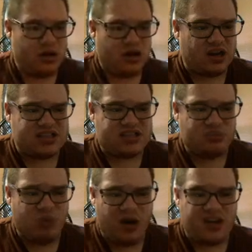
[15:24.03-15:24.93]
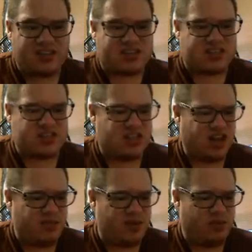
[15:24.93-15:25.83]
I swear it's
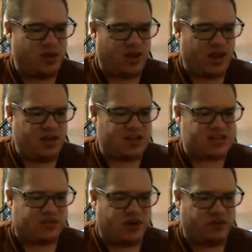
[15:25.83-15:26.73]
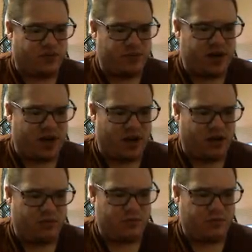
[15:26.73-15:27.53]
gonna be really endless for, for me now.